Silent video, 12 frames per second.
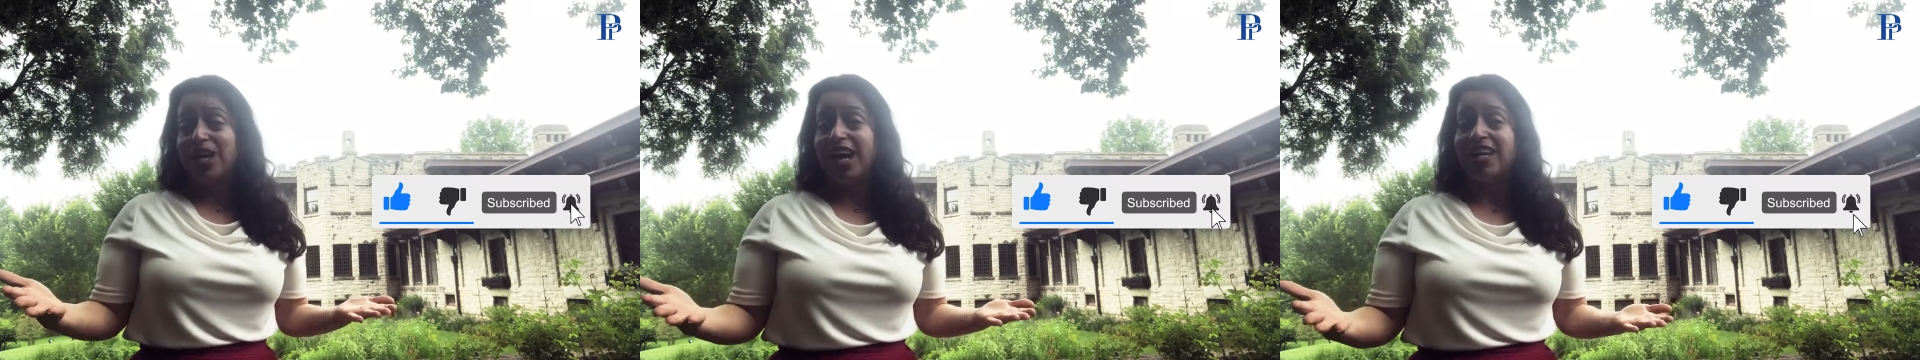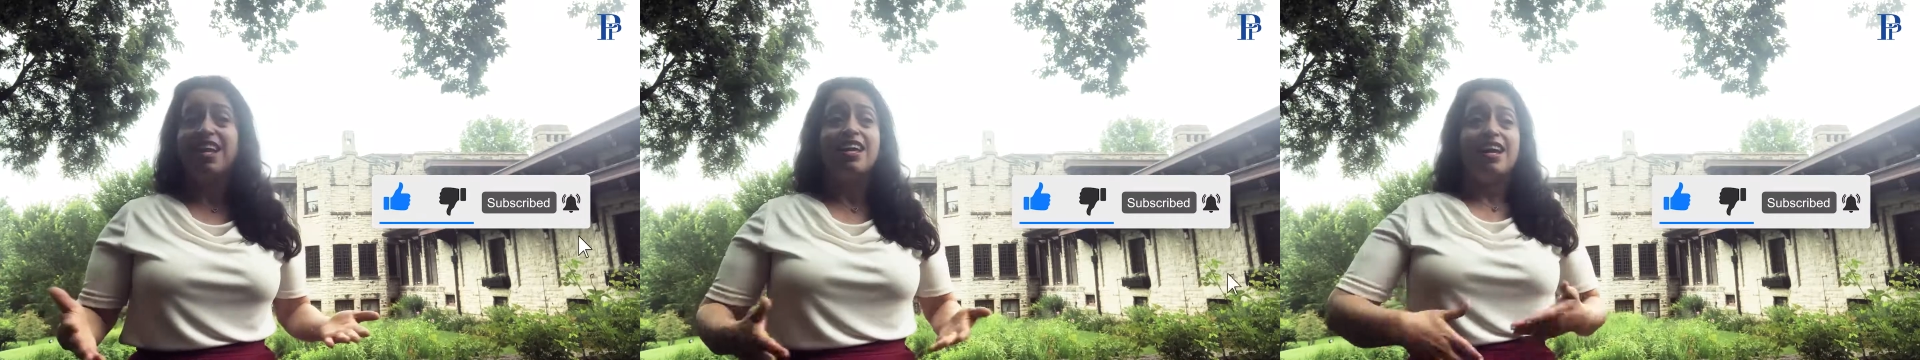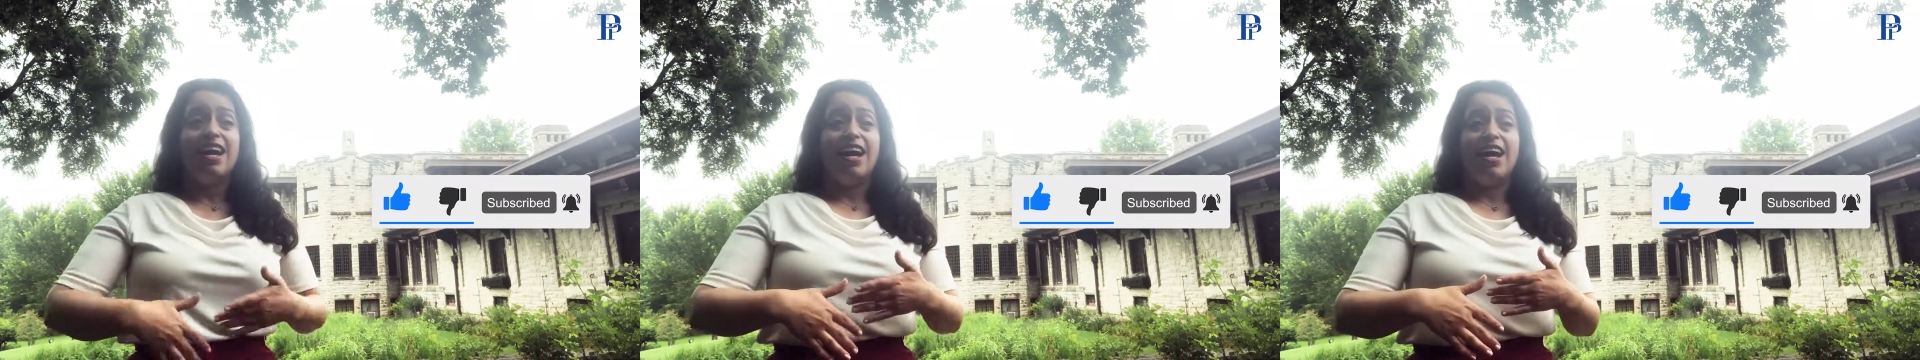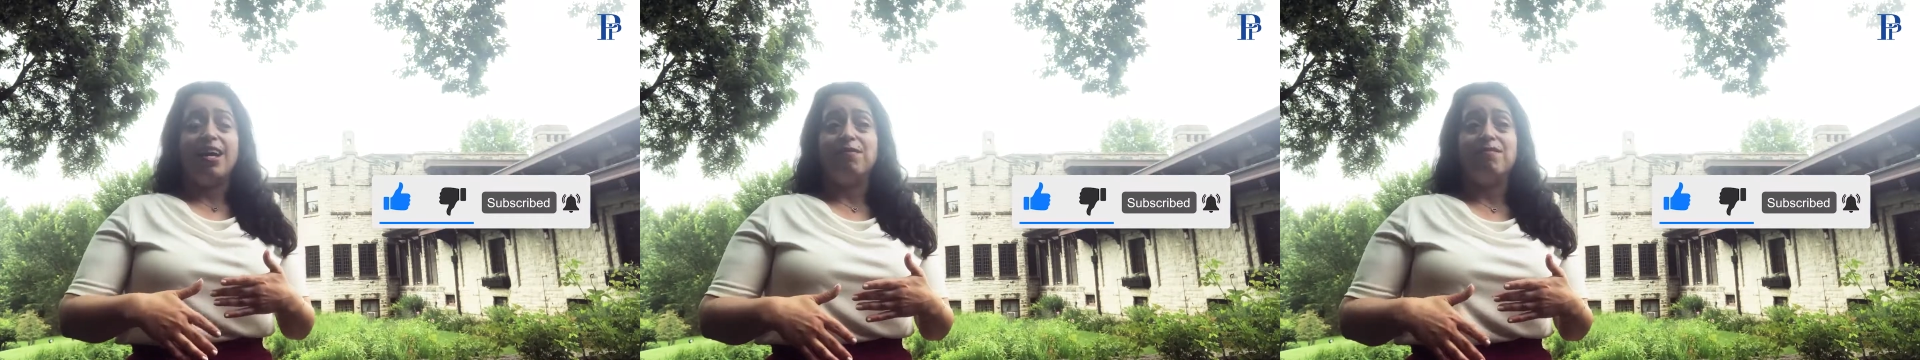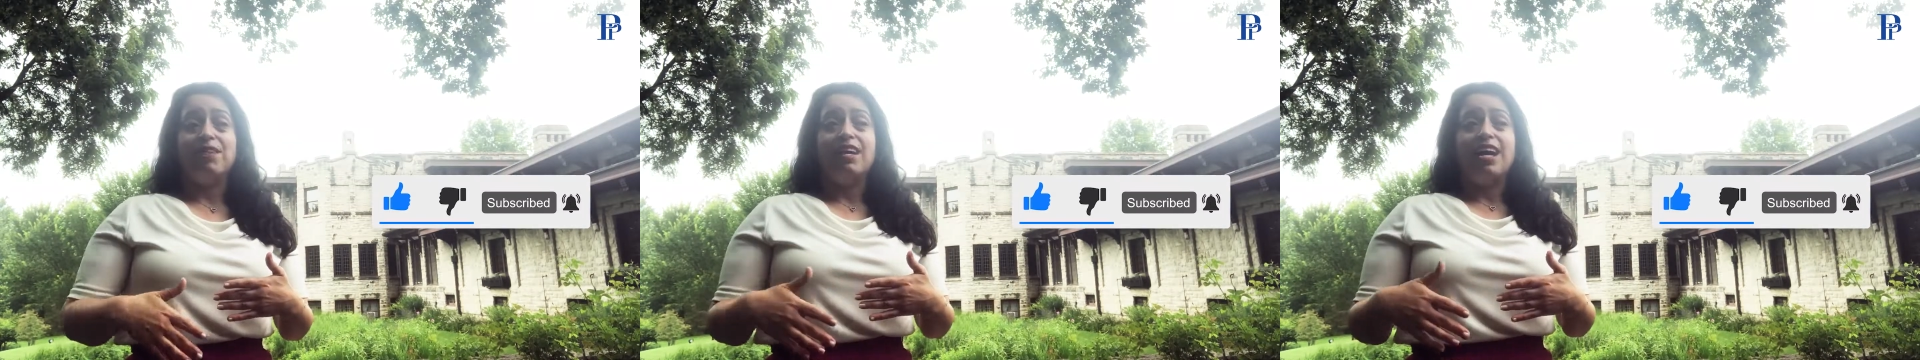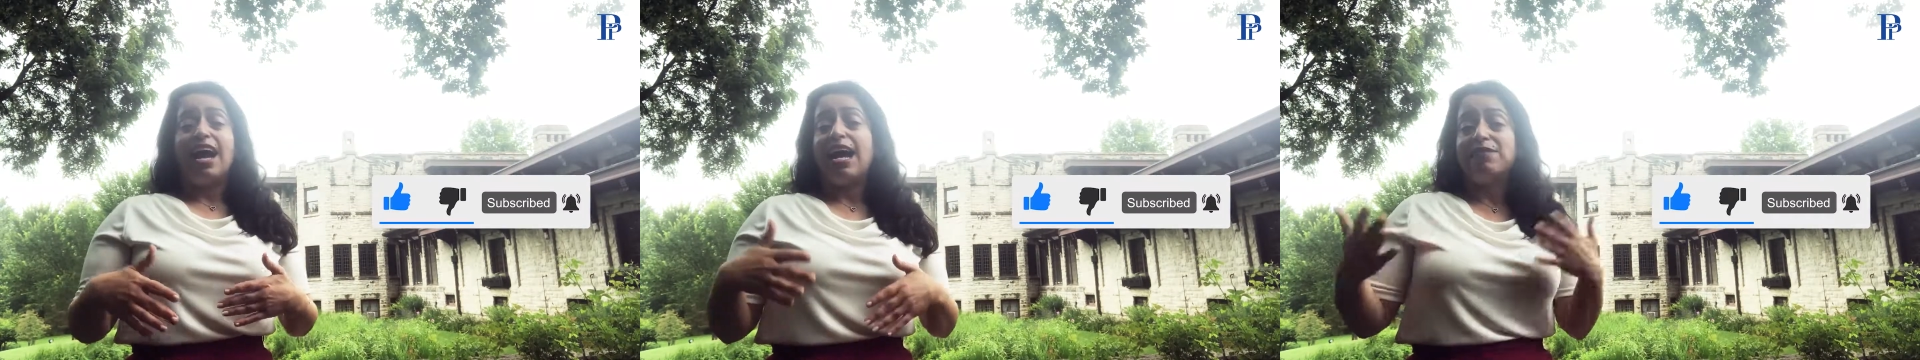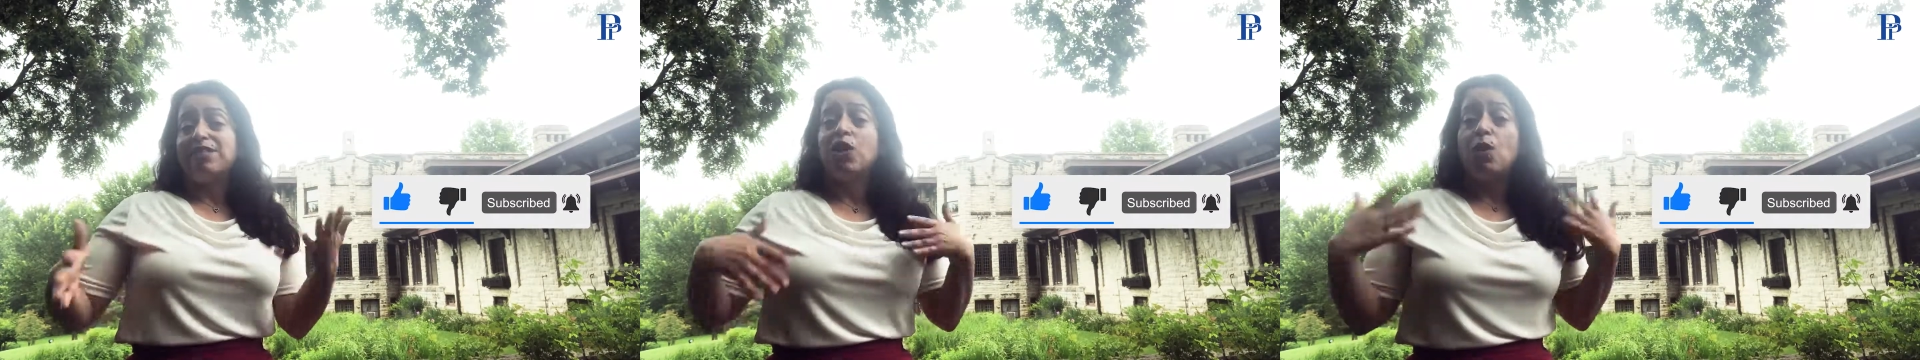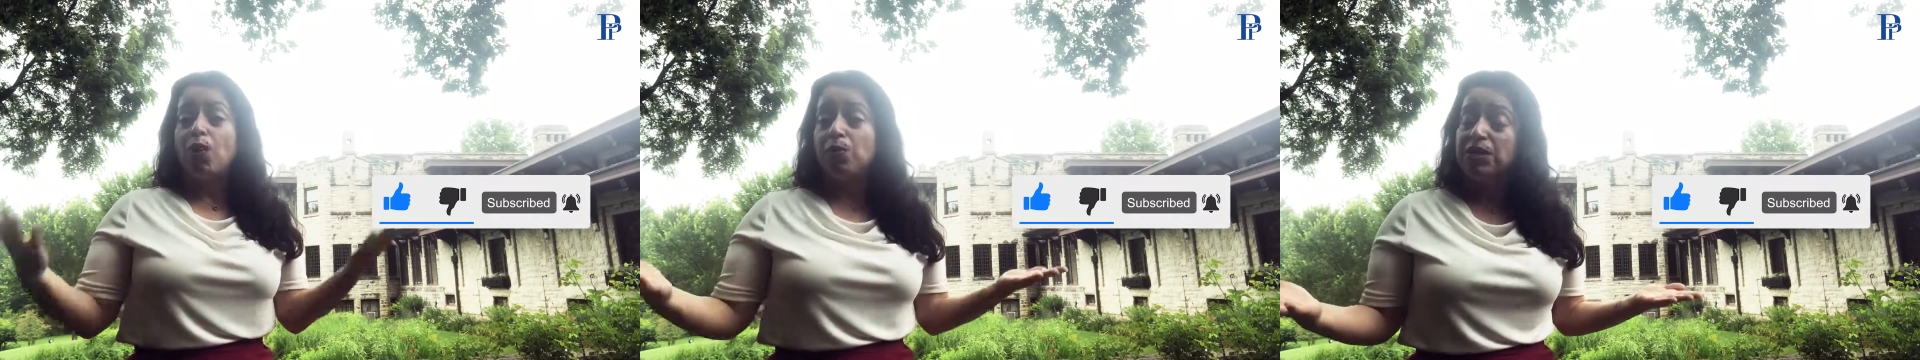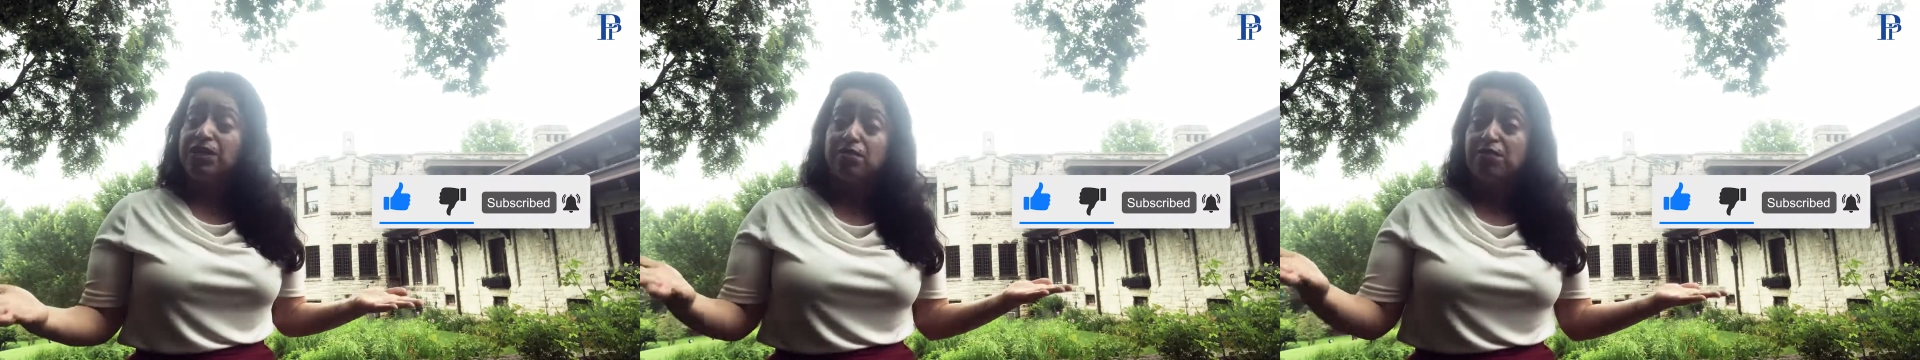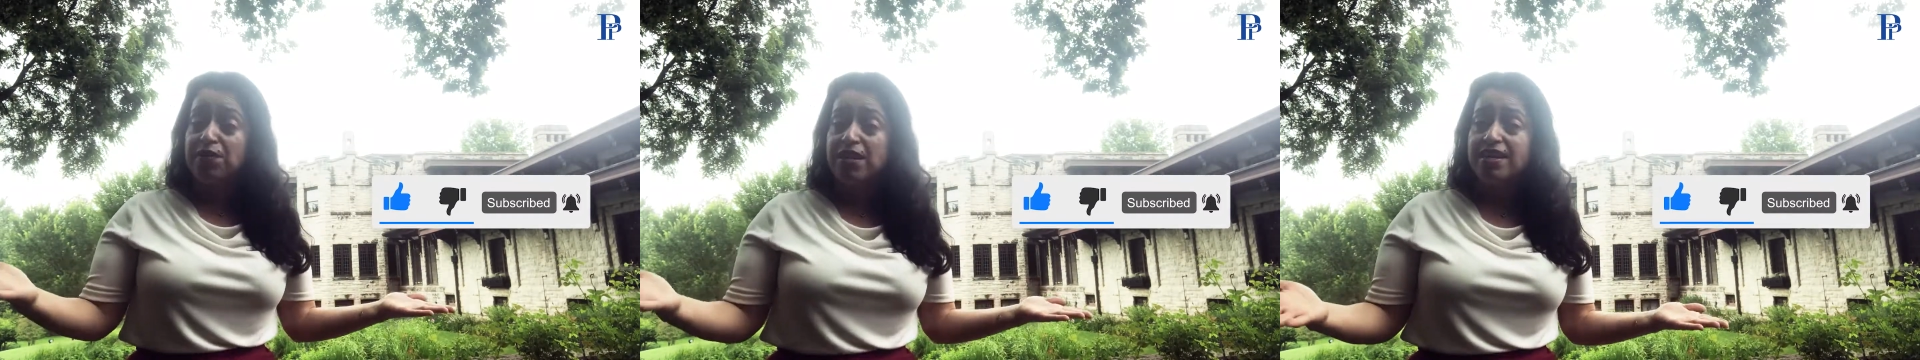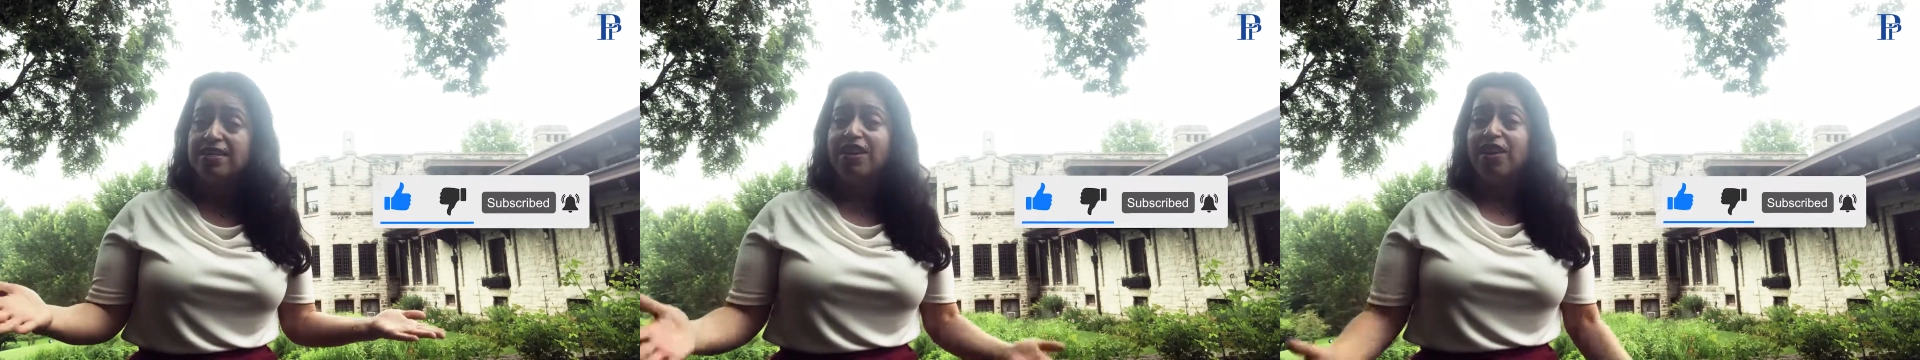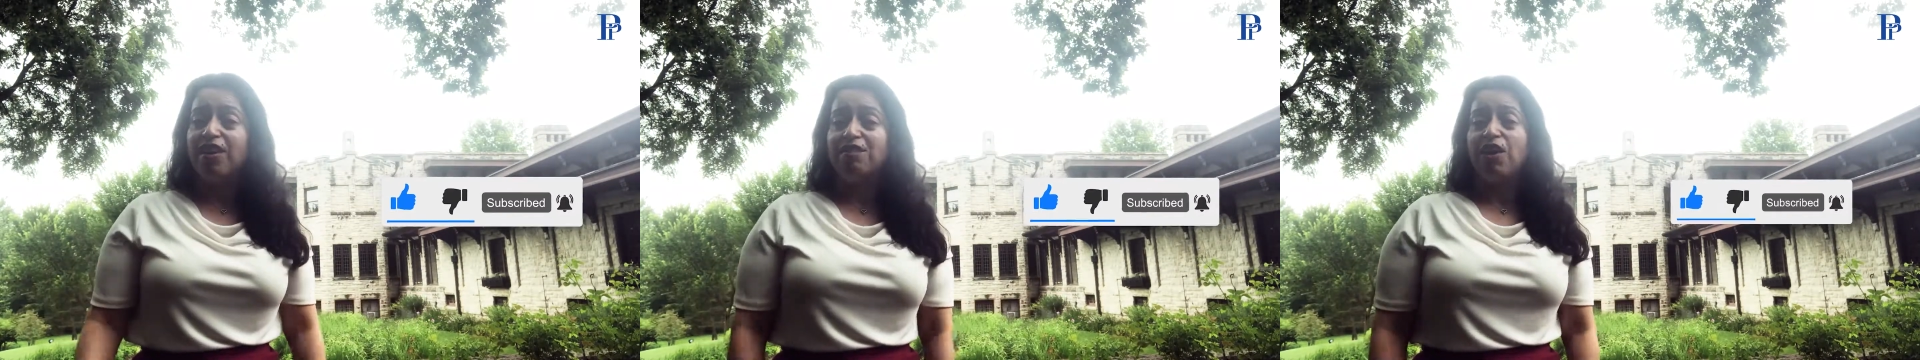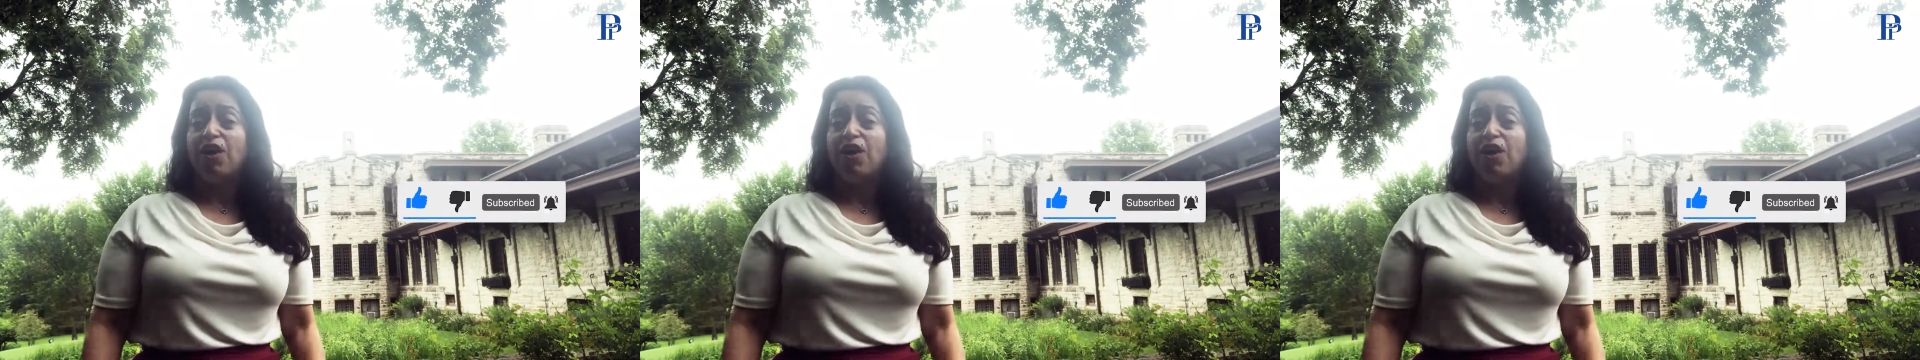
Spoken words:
can have us come up in the feed of